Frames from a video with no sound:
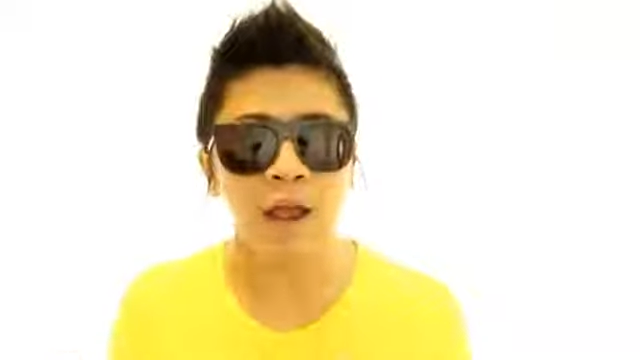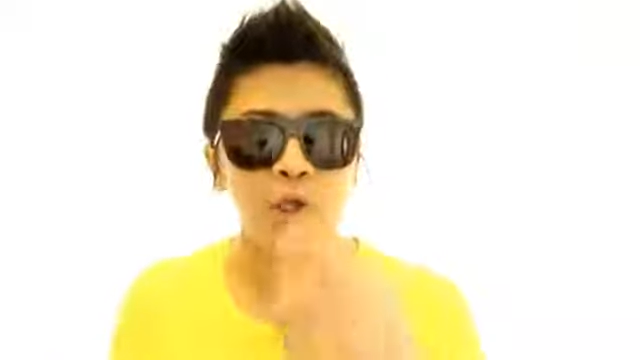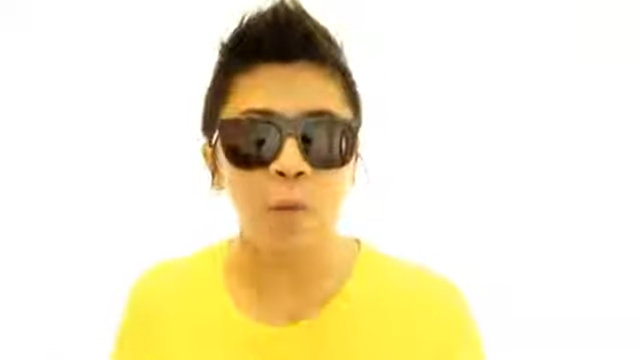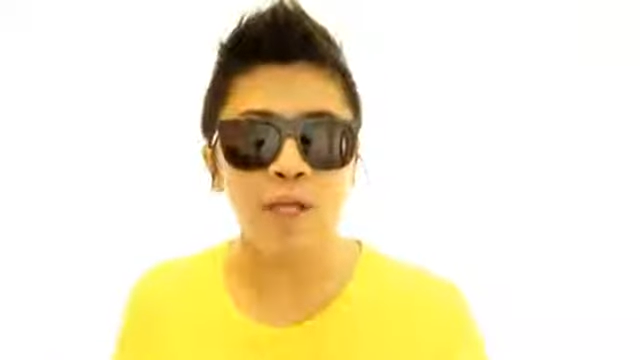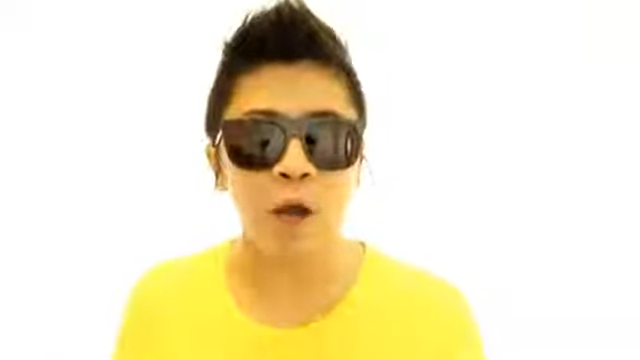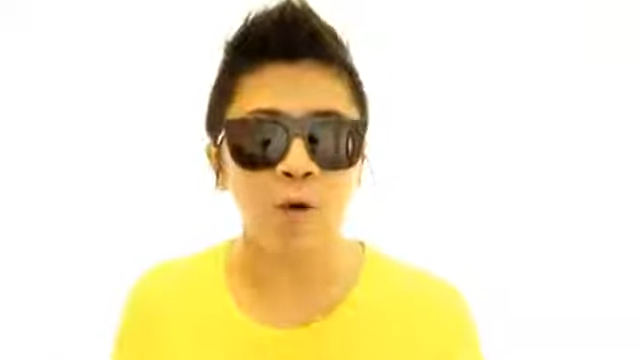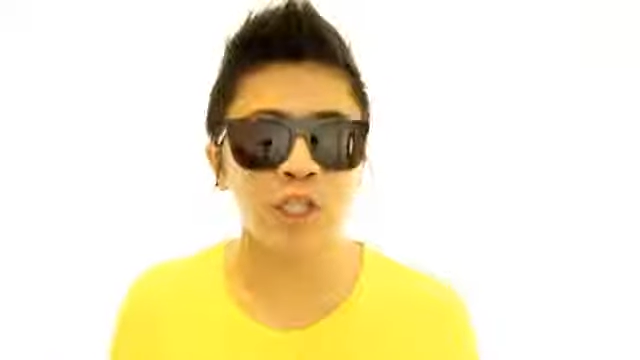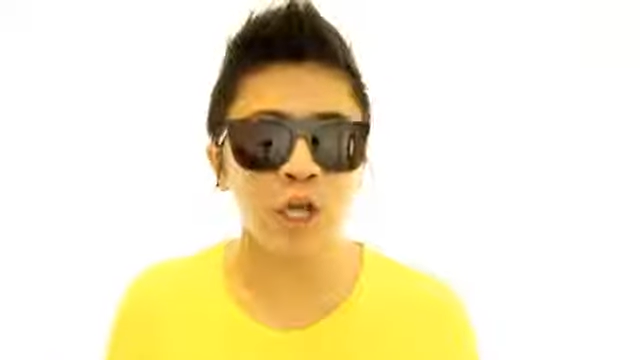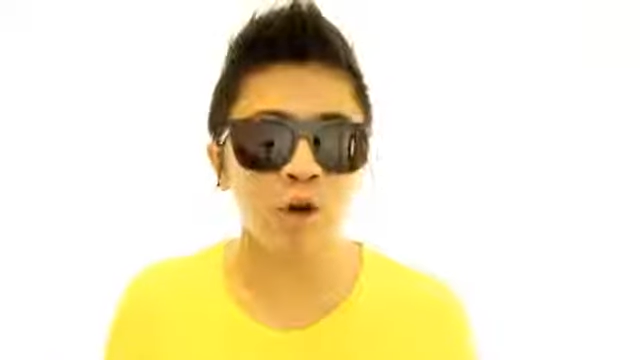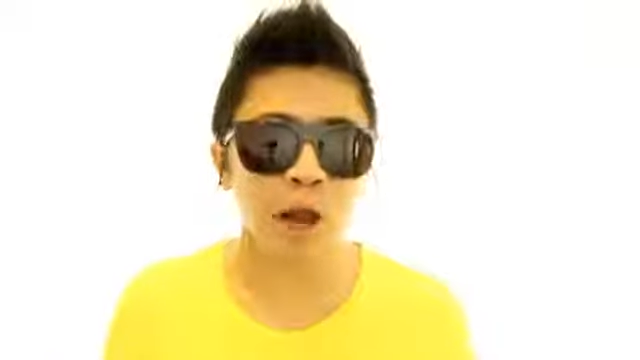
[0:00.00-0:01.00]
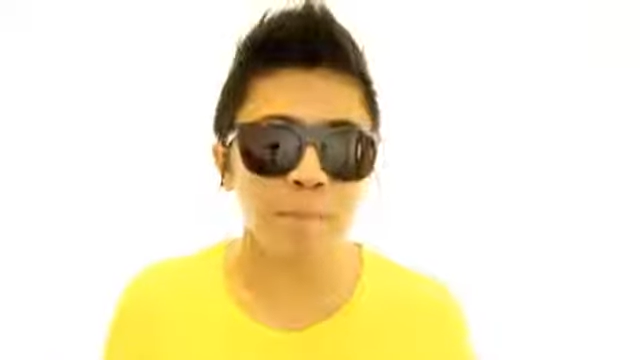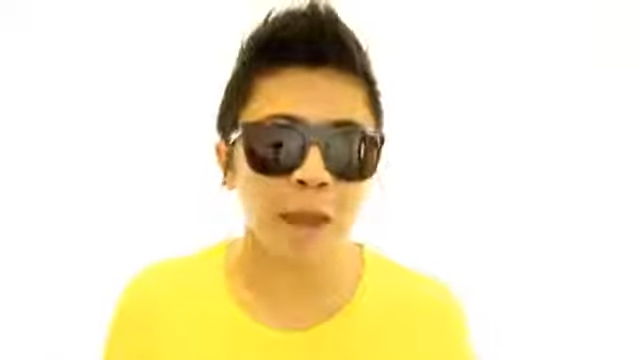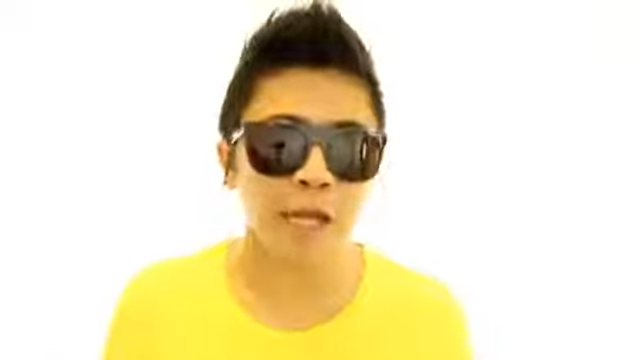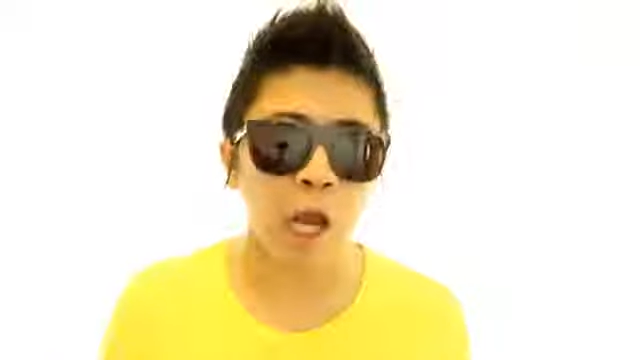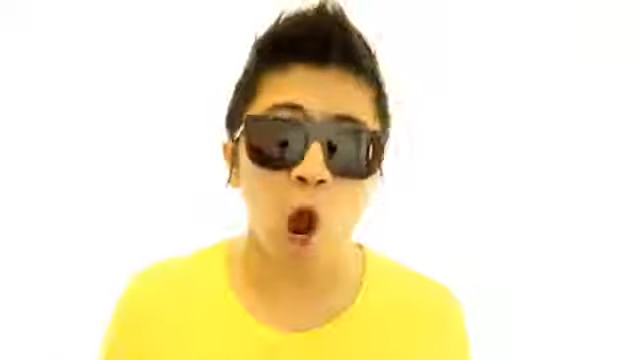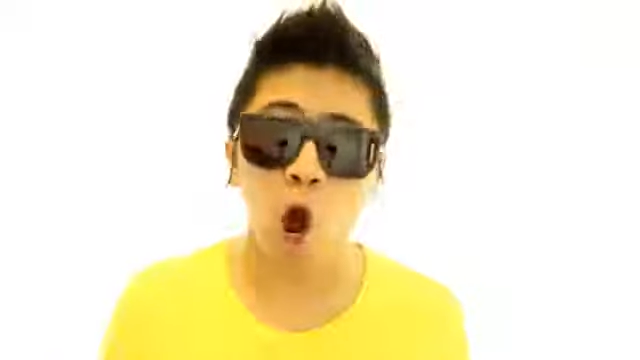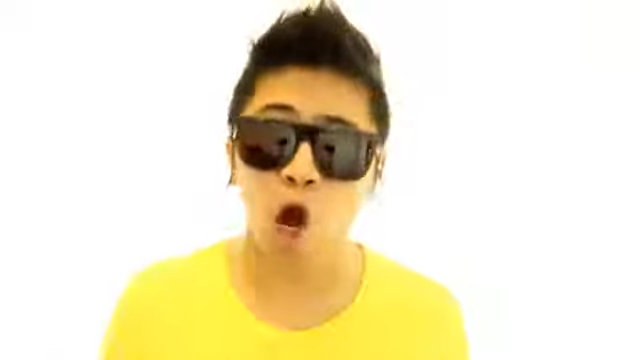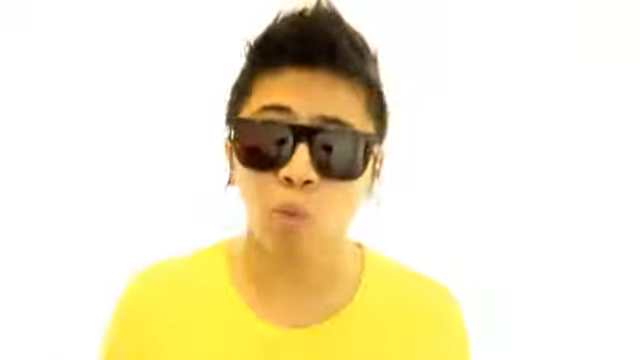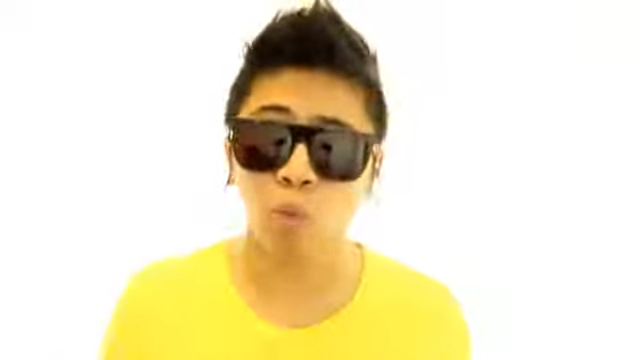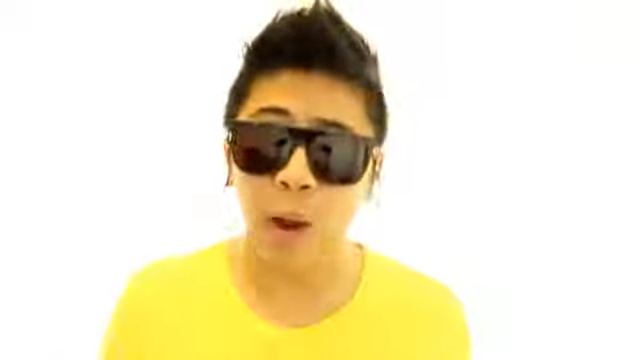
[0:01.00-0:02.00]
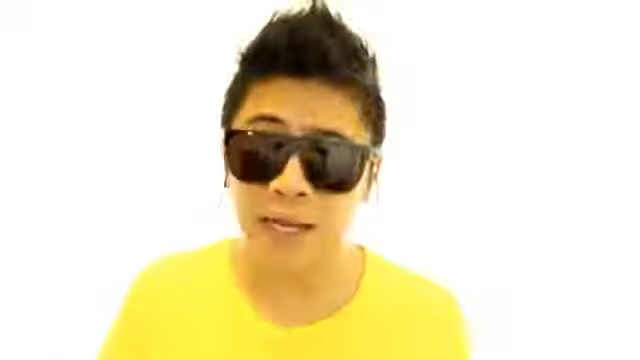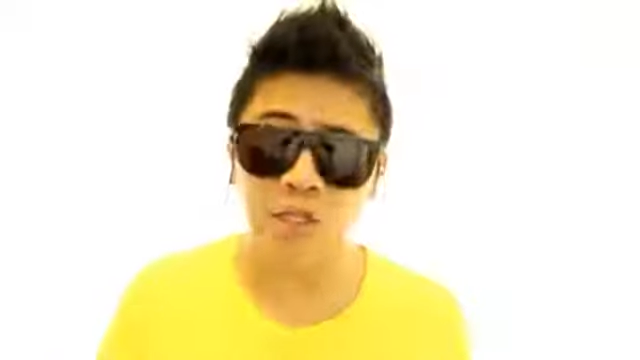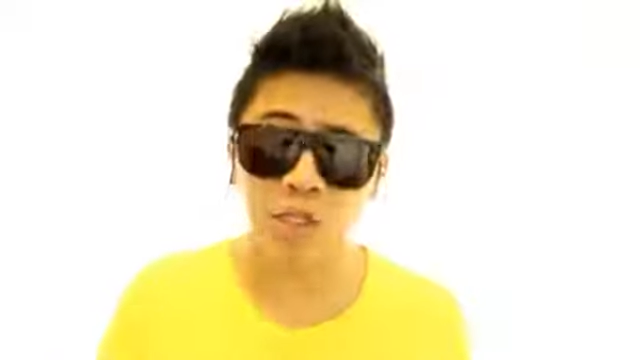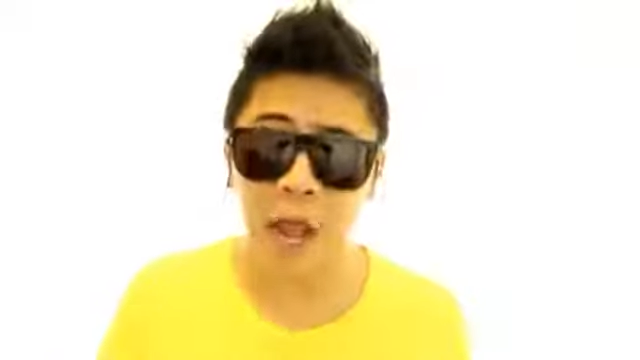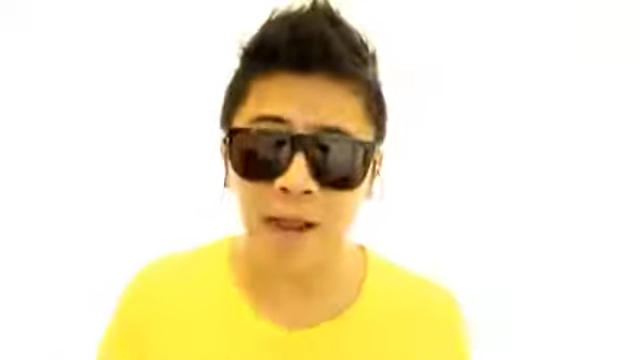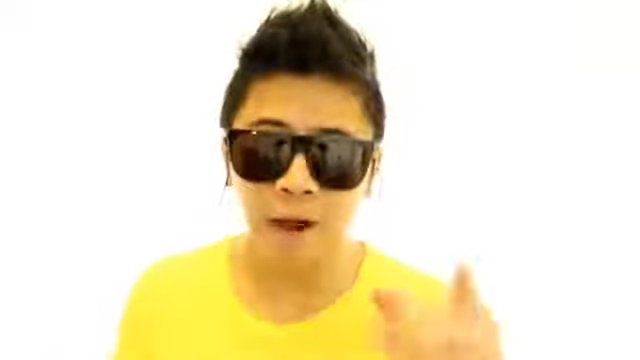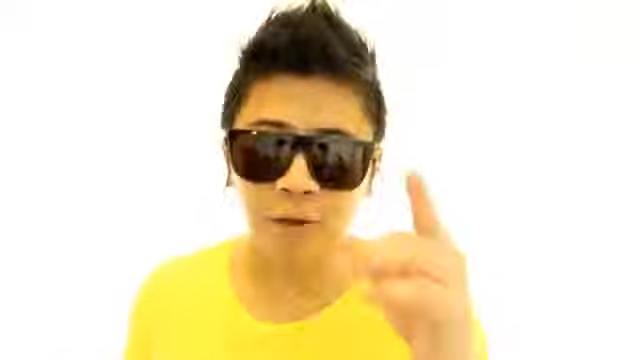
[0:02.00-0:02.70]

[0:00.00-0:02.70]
which means I will see you right back here on Wednesday.